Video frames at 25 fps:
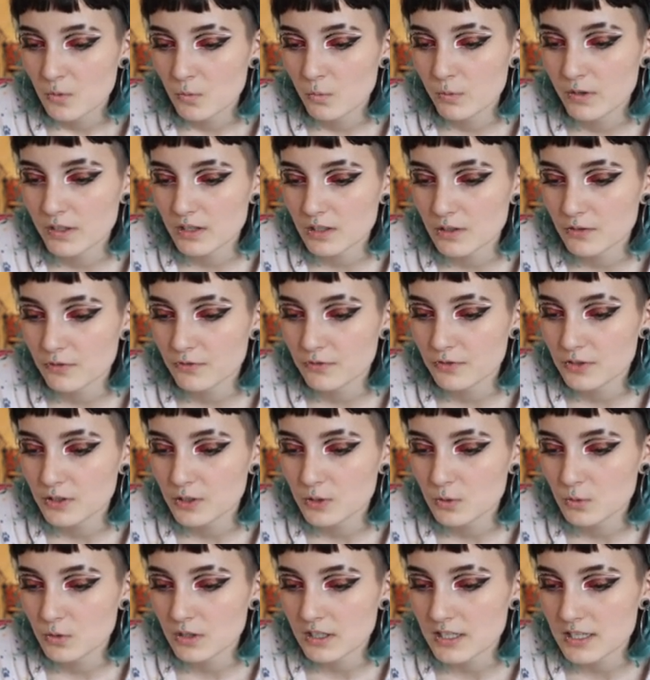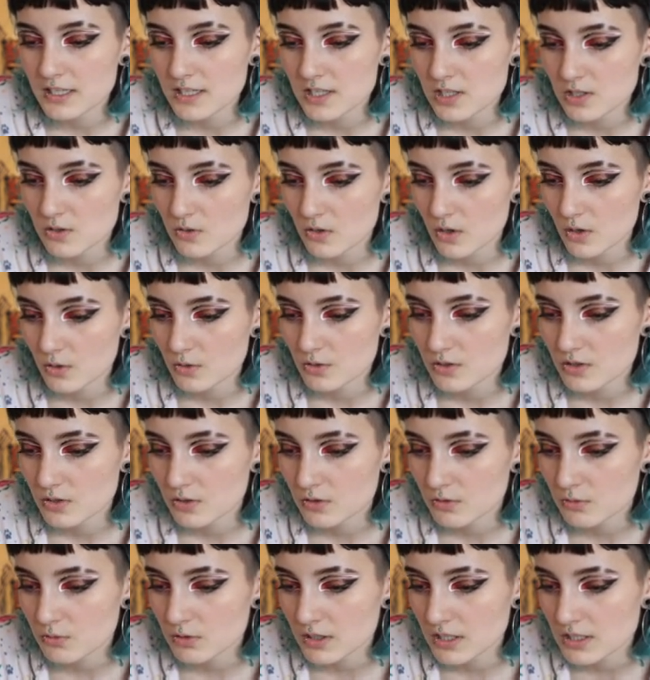with a few keystrokes.
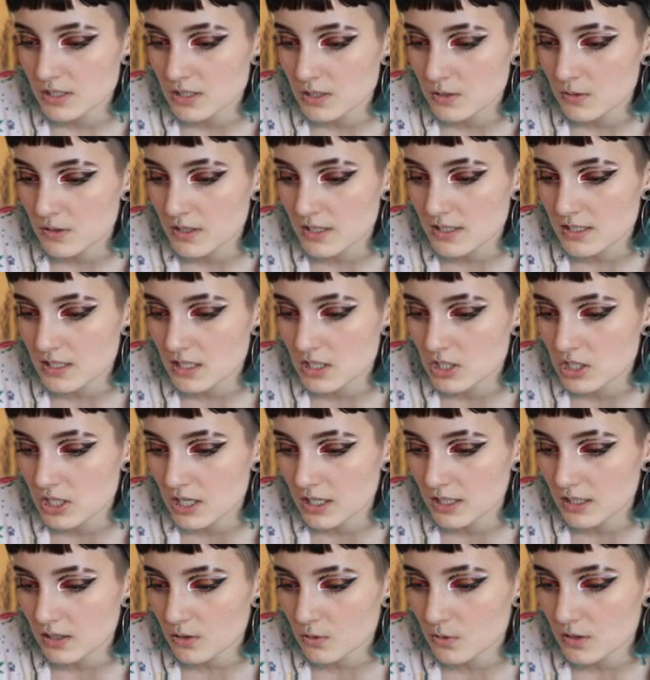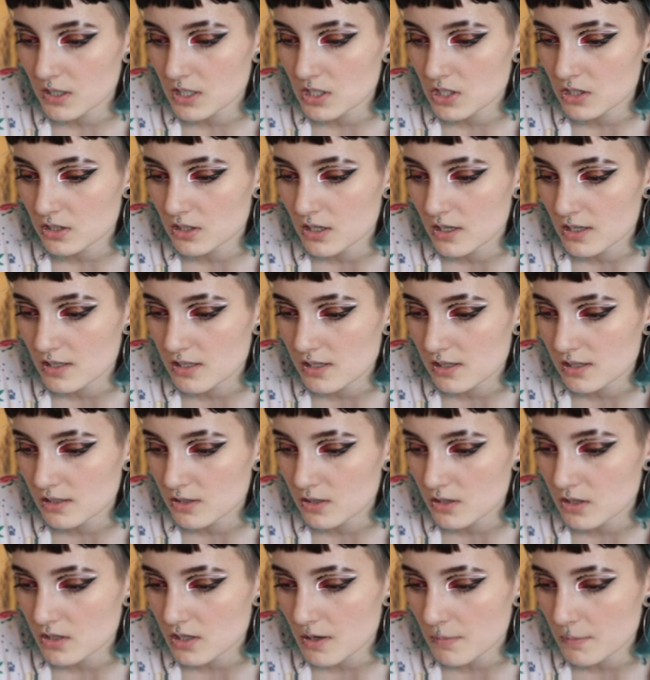Through Kentukis a jaded Croatian
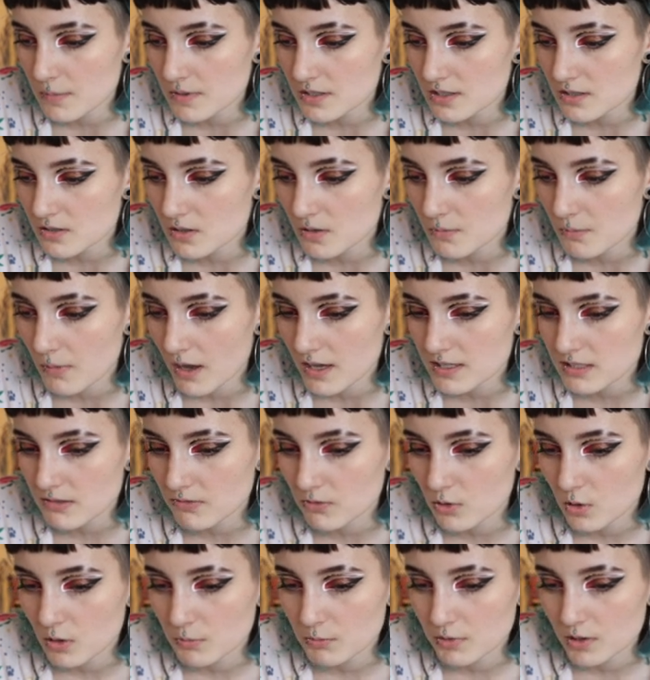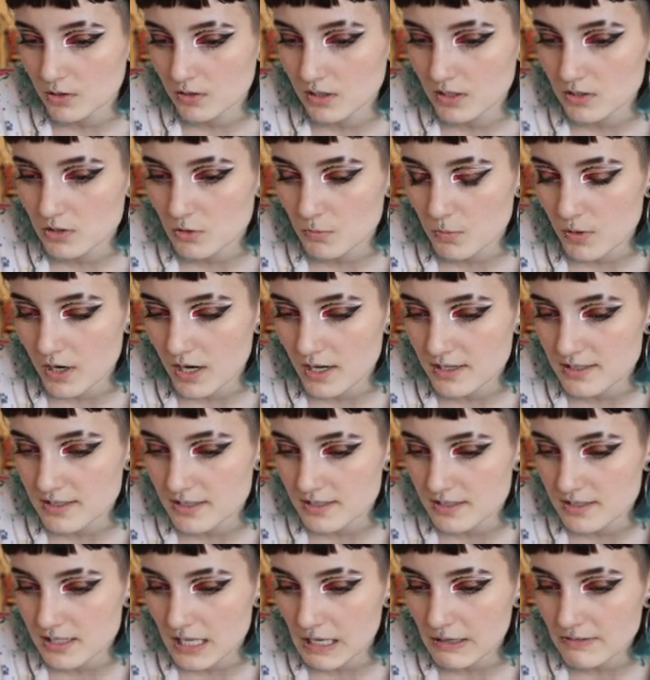hustler stumbles into a massive criminal enterprise
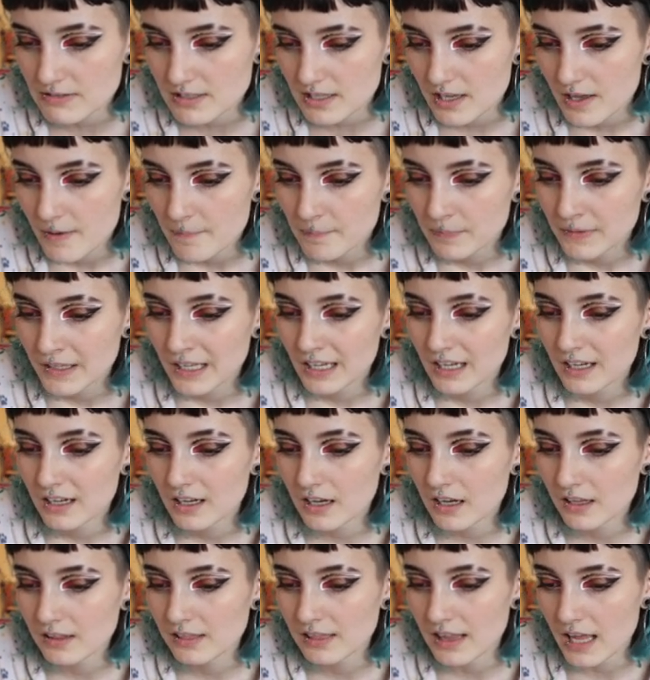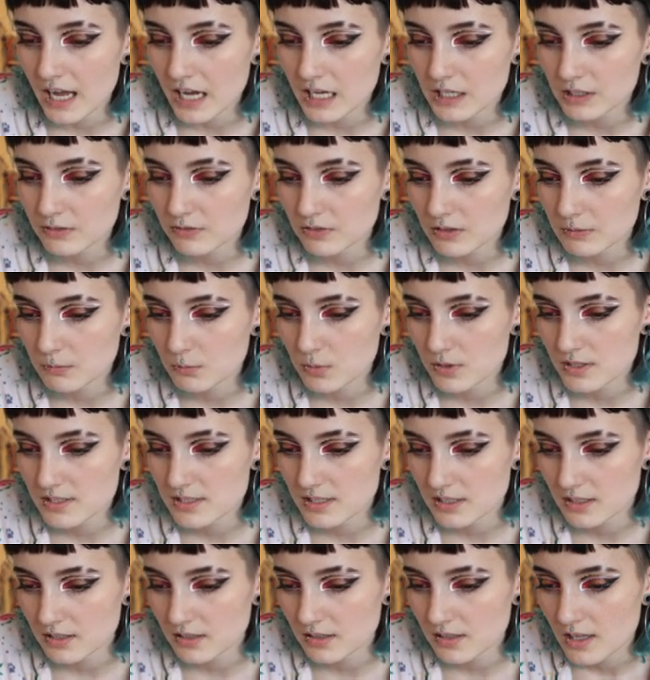and saves a life in
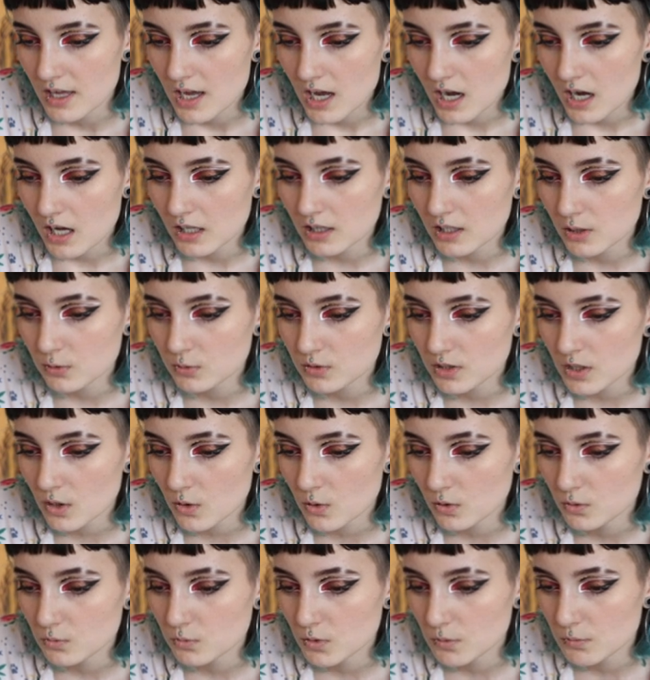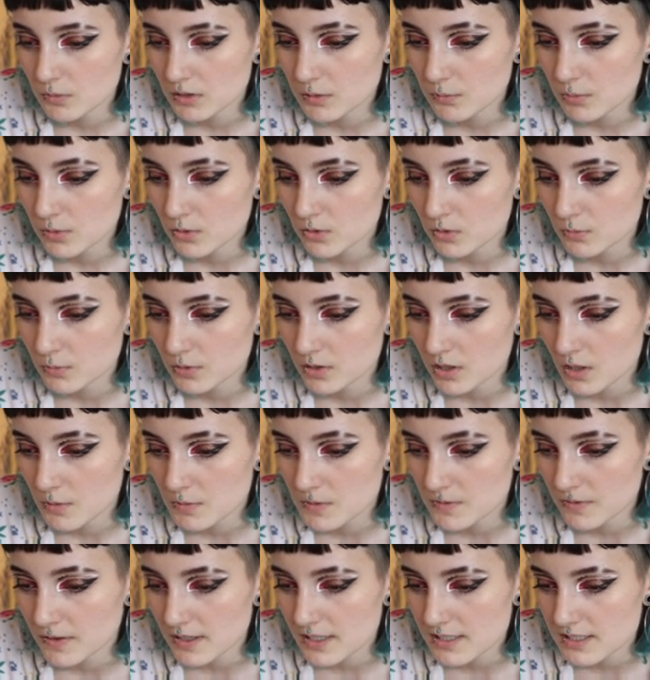Brazil. A lonely old woman in Peru
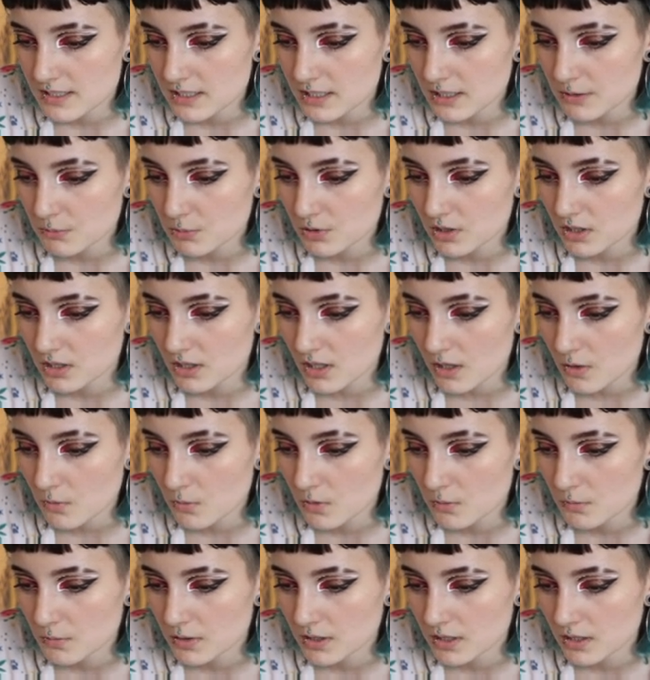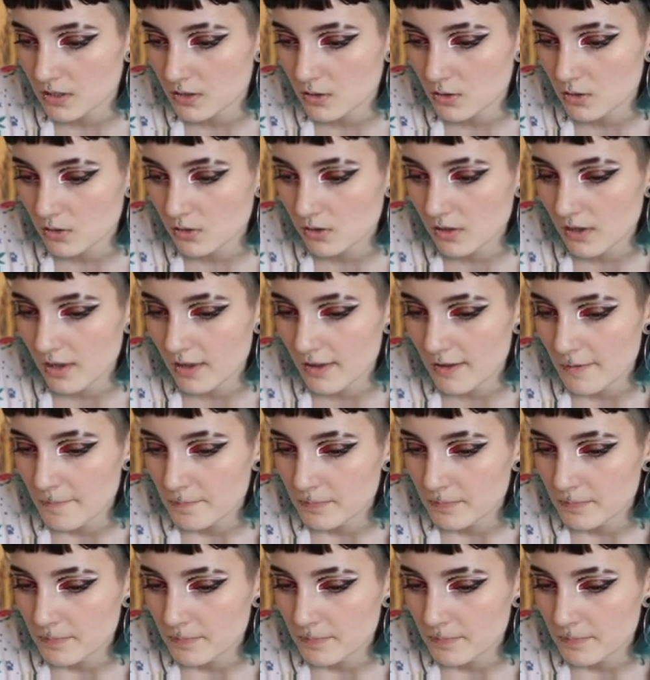becomes fascinated with a young woman and her